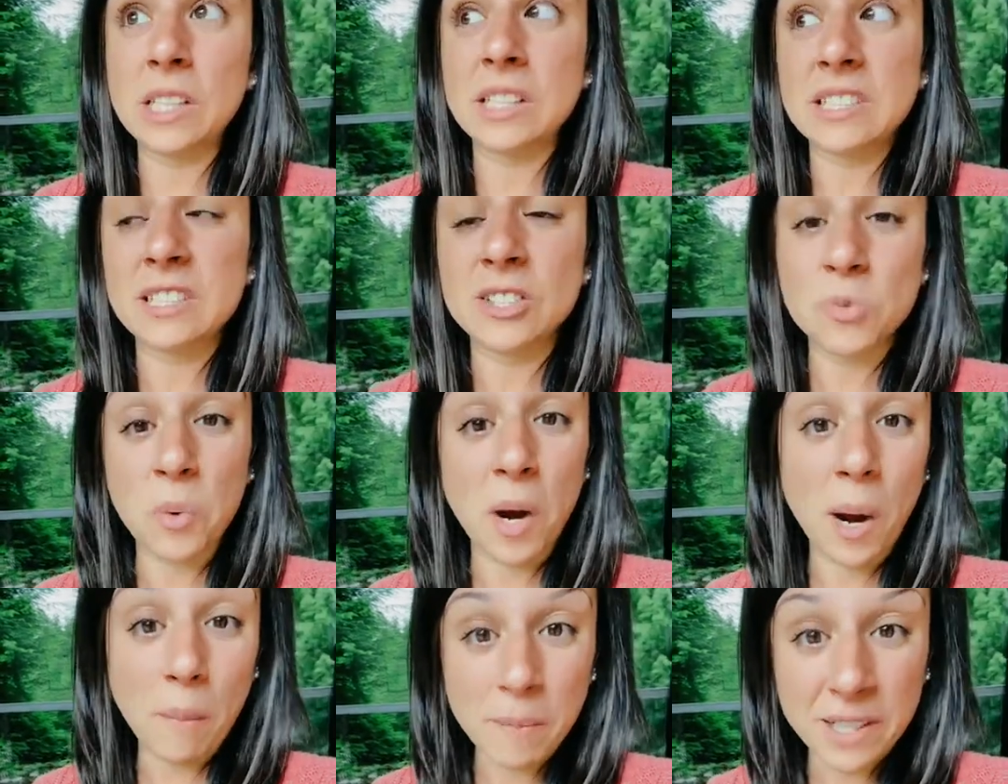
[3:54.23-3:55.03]
and this is
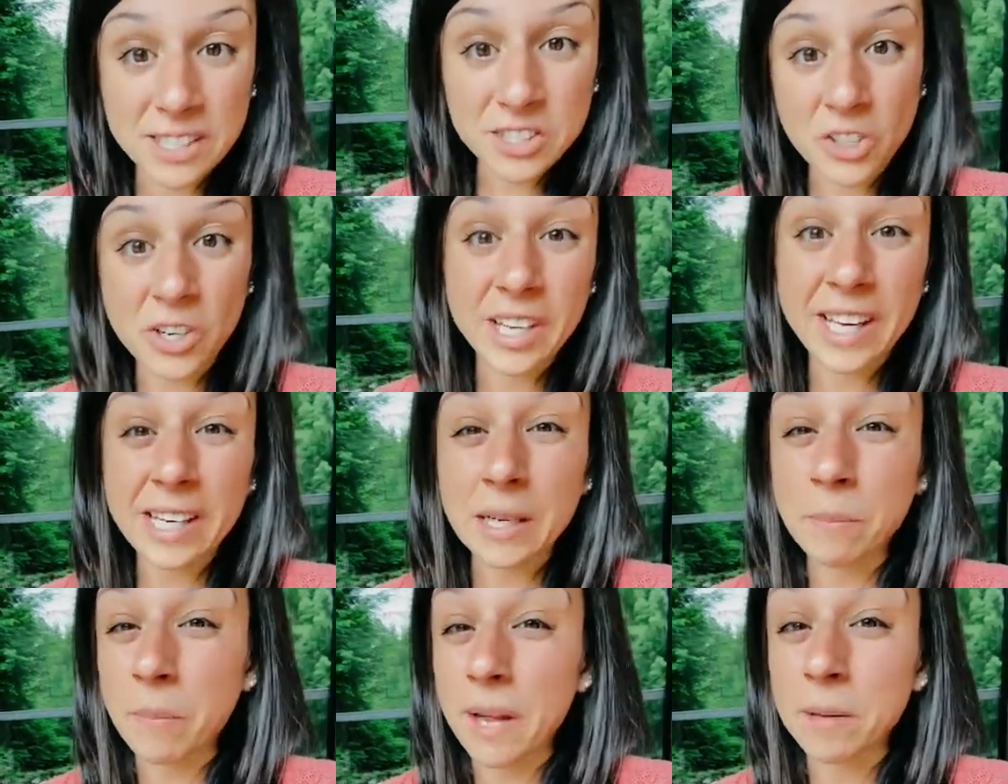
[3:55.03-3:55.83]
where I'm going to start
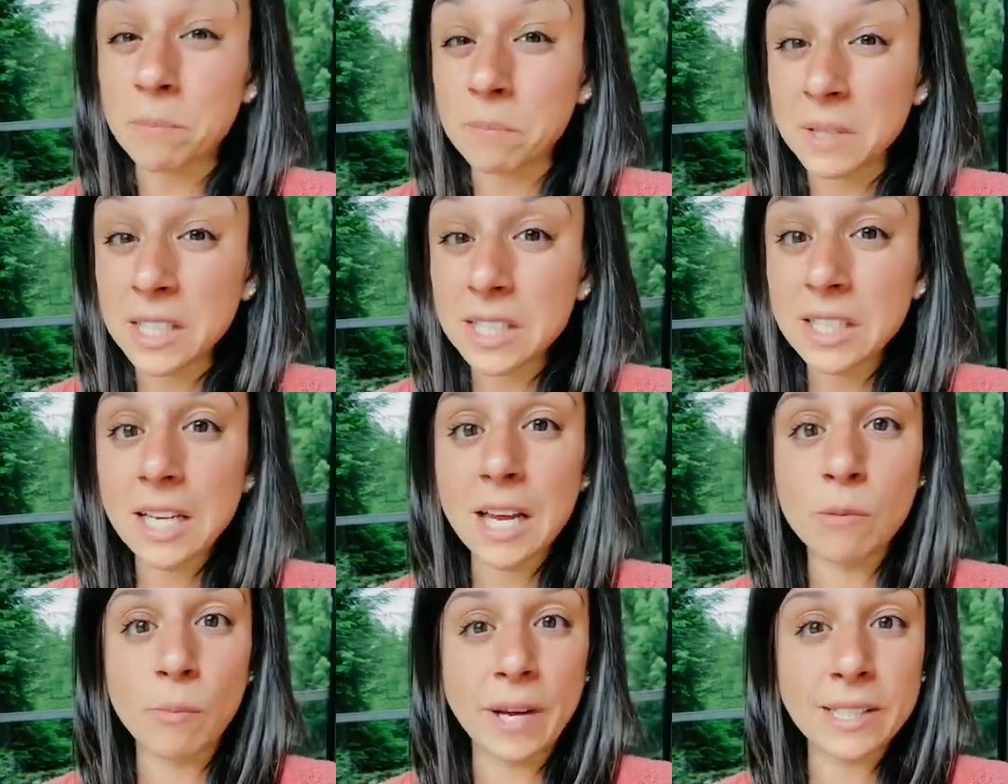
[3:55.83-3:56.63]
getting my meat
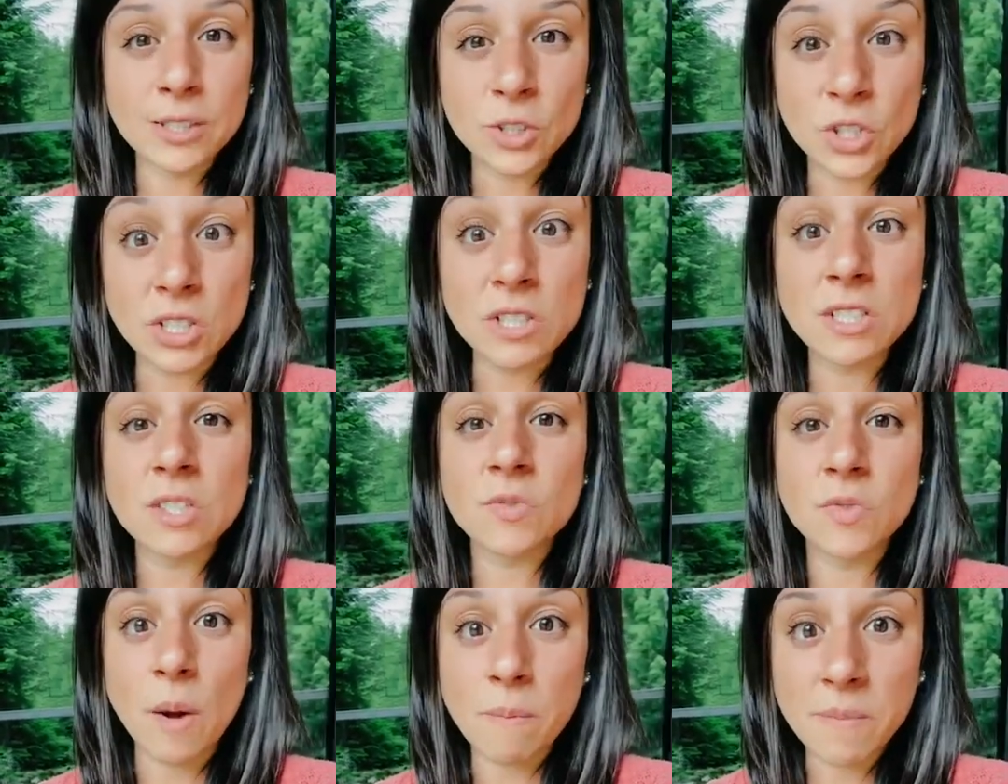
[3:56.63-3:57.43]
and my
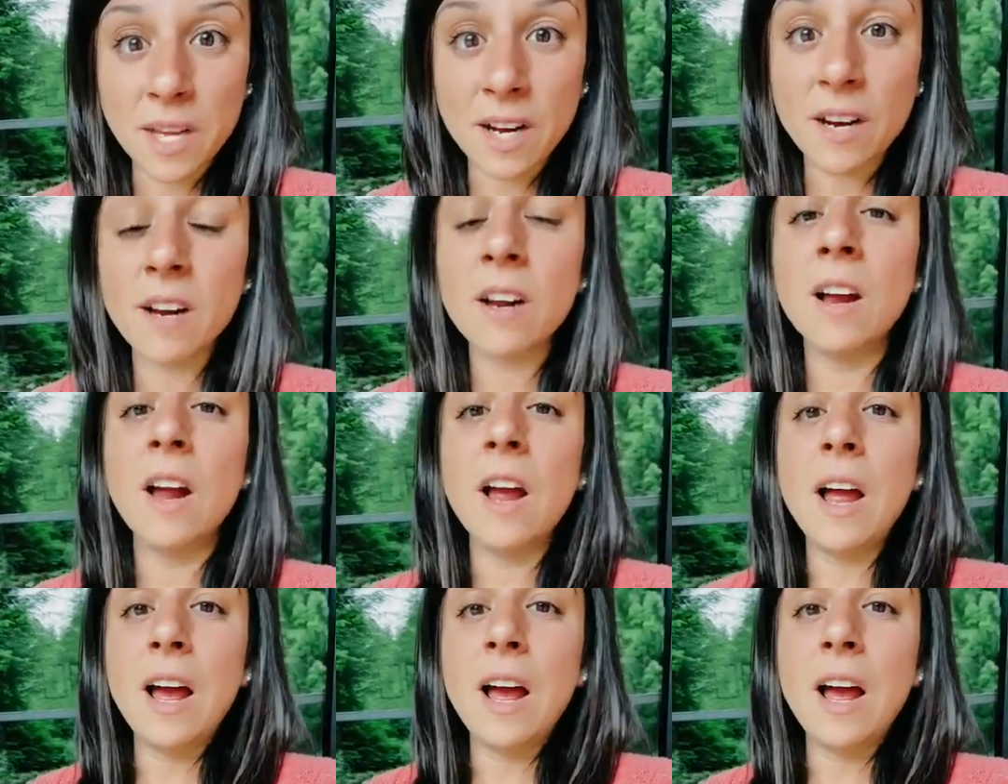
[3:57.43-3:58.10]
cheese from there.